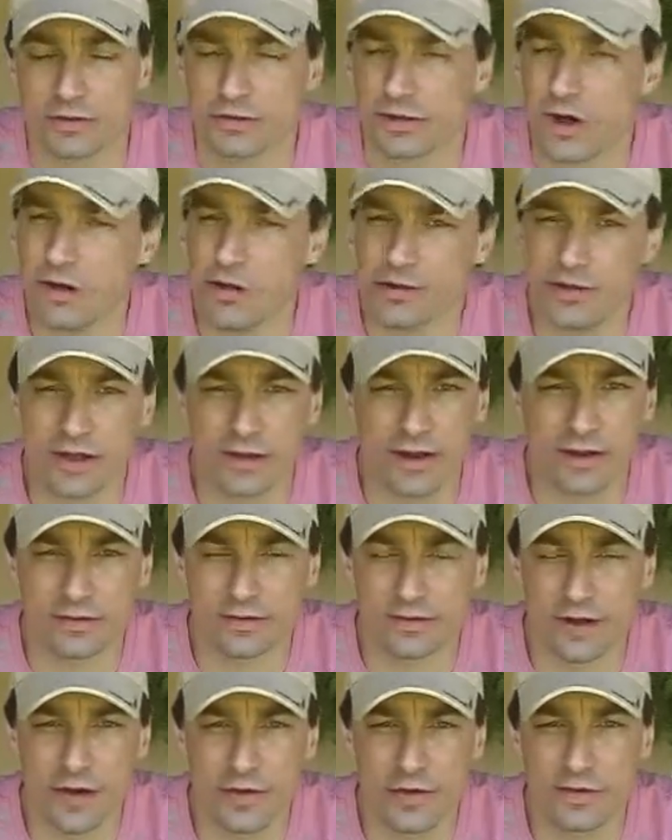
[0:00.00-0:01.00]
Don't
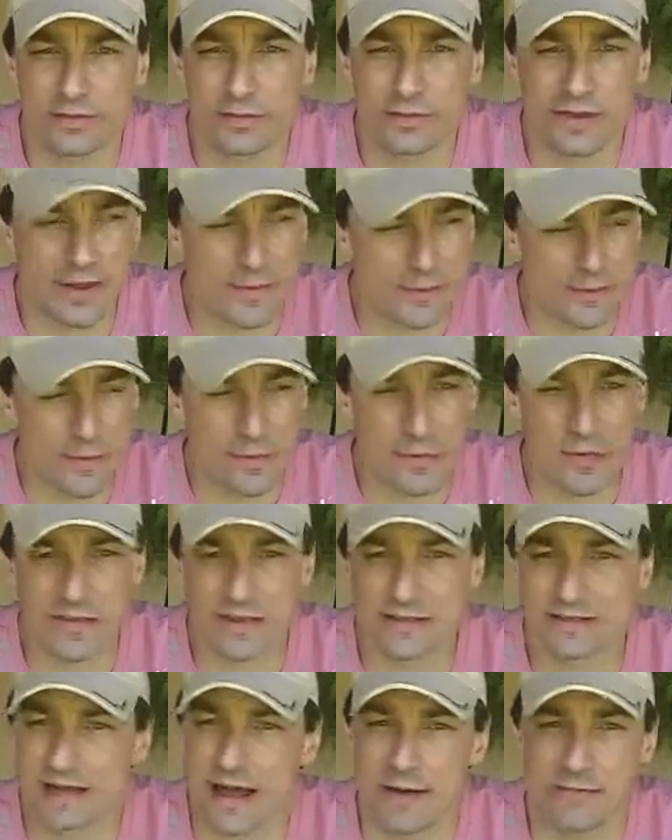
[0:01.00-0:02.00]
keep him on
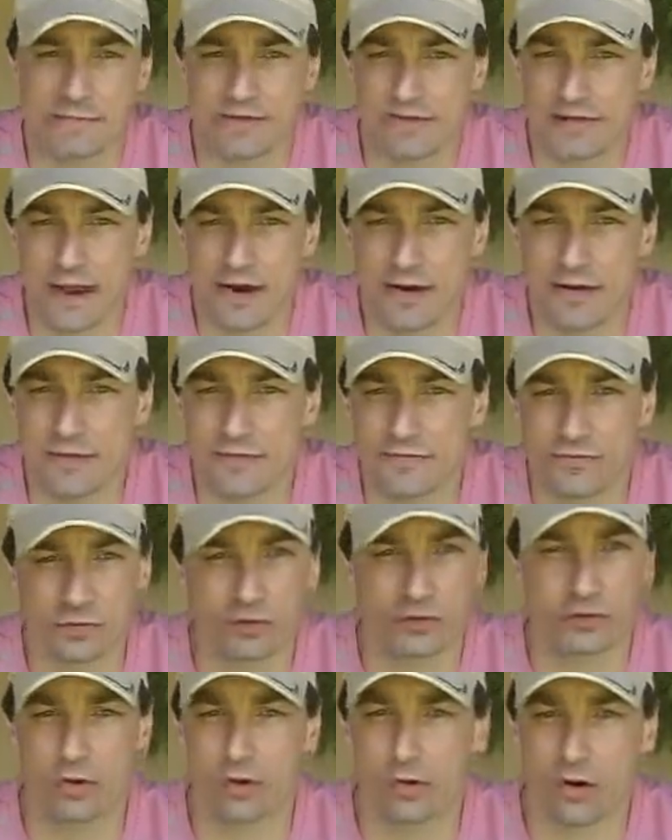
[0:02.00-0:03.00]
the same salary for
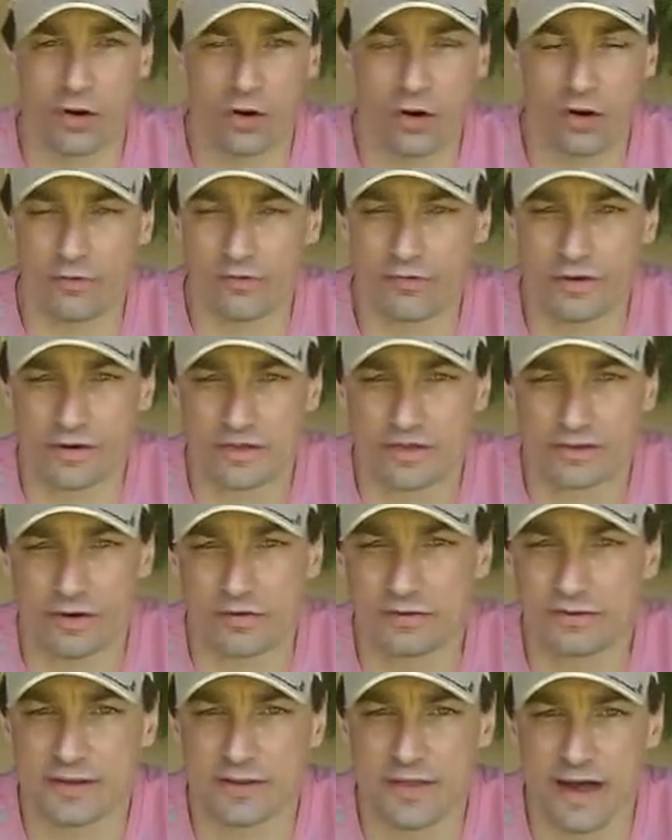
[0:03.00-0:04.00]
2.5 years
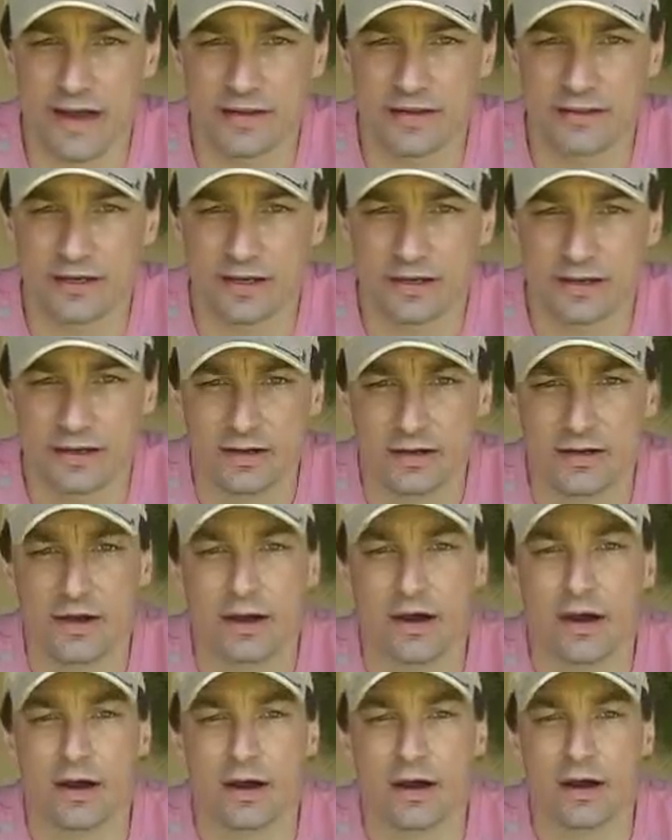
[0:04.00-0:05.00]
after that.
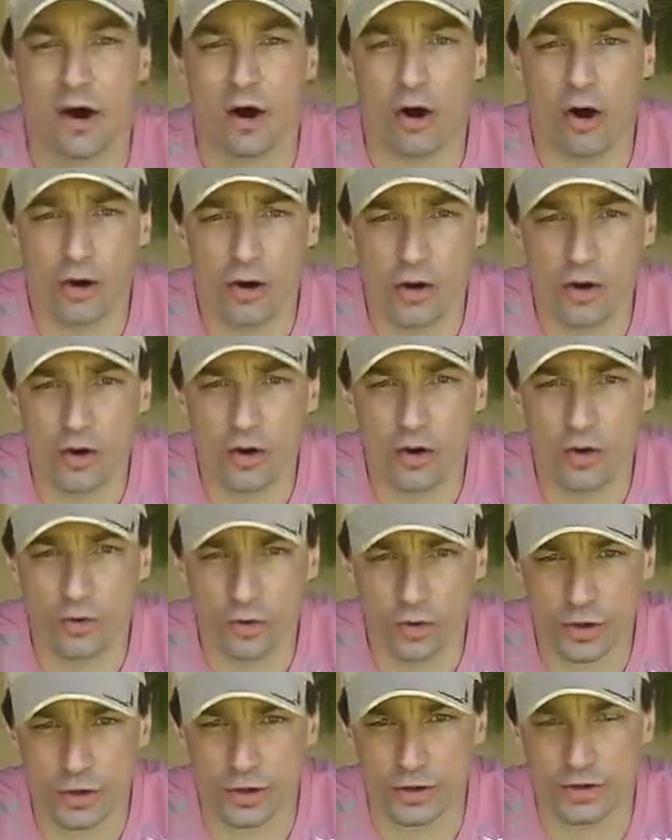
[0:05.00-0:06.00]
Honor your
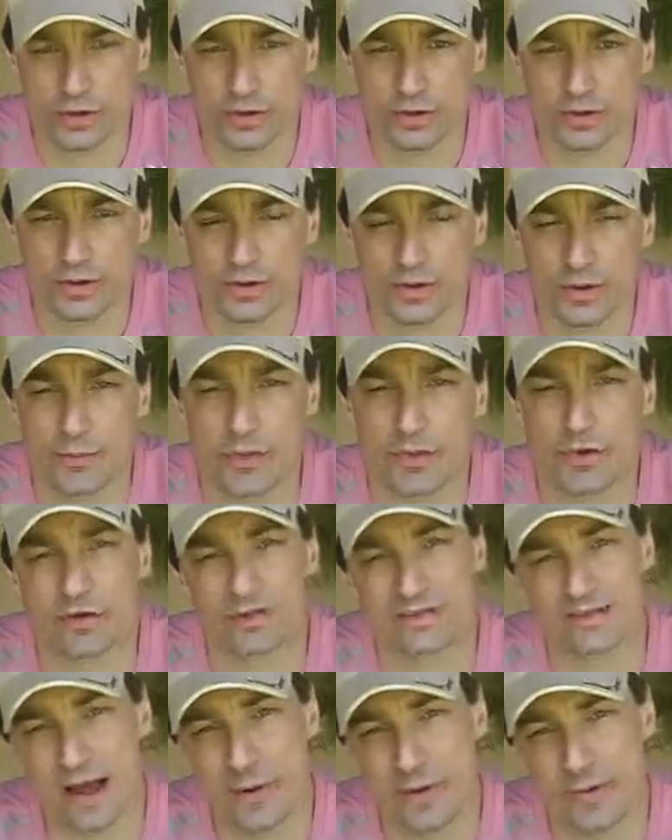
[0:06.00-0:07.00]
word.
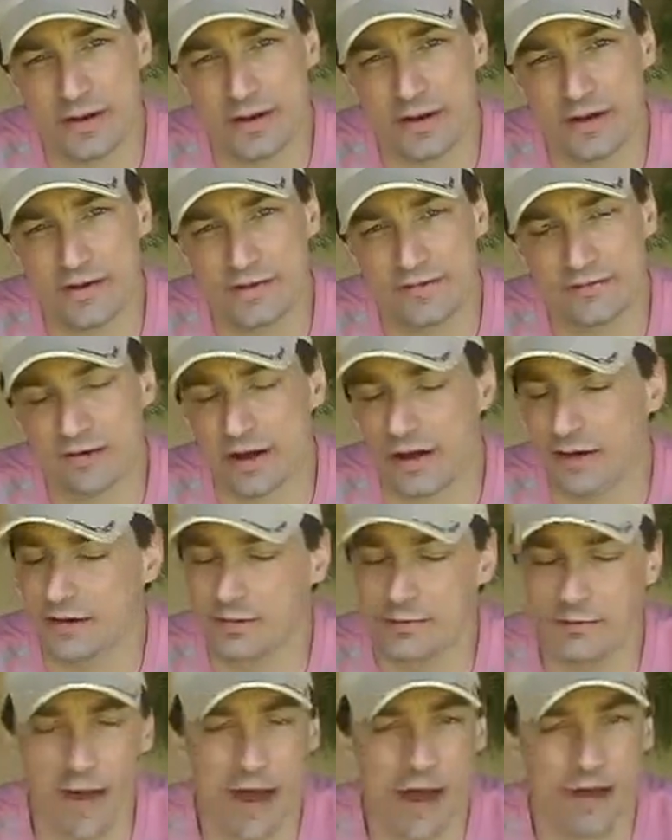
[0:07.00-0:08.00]
Because I believe, I
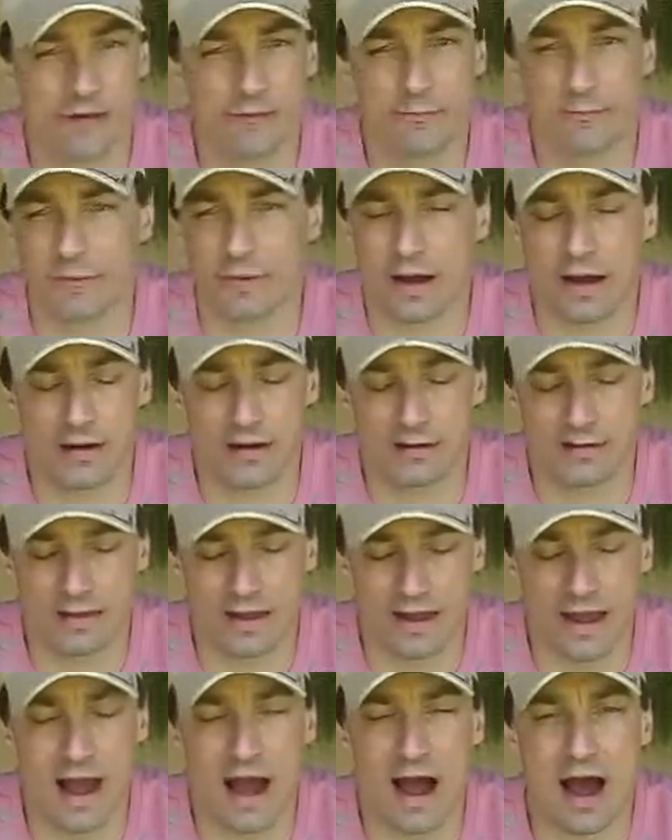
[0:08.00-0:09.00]
don't
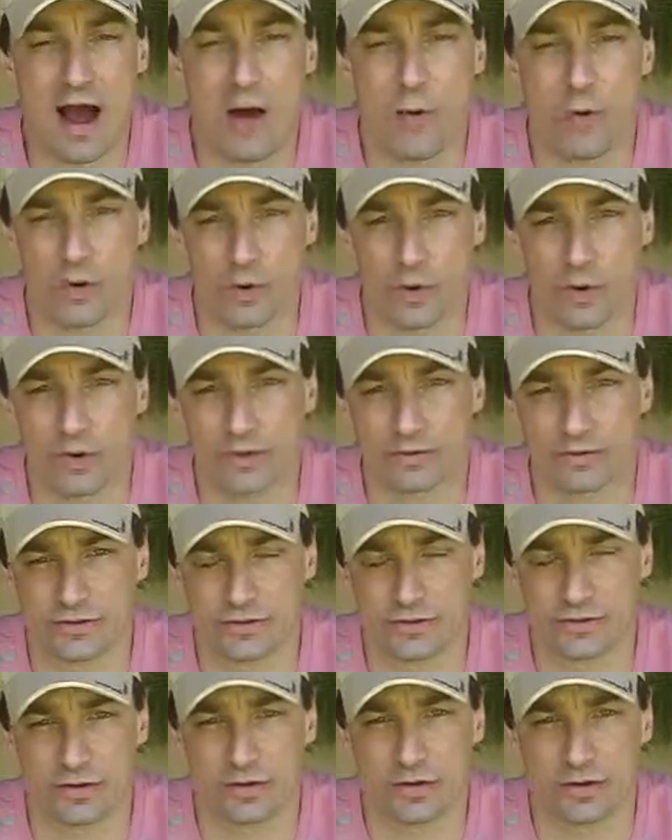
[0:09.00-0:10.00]
care how
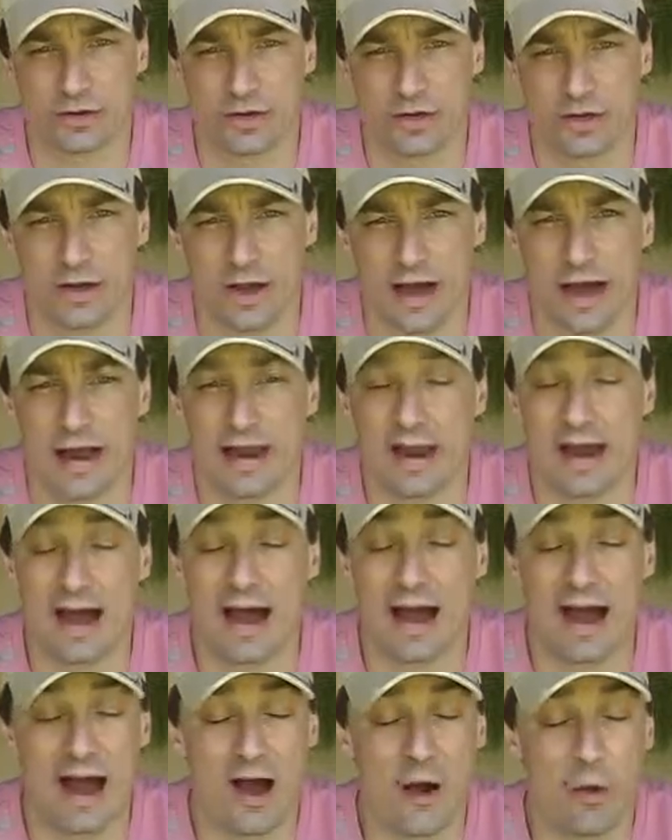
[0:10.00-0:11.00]
anointed you are and
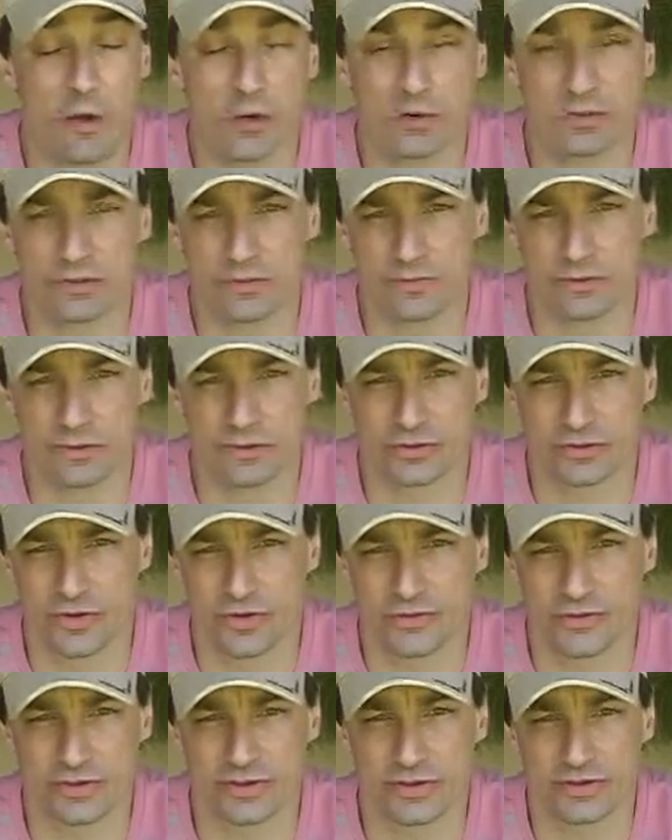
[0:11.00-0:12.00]
how awesome your
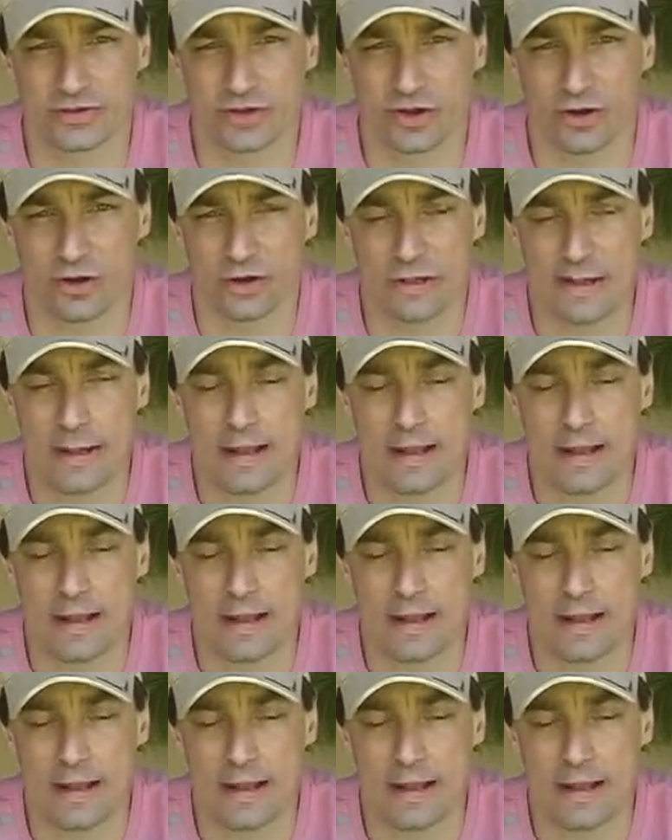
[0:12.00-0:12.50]
services are.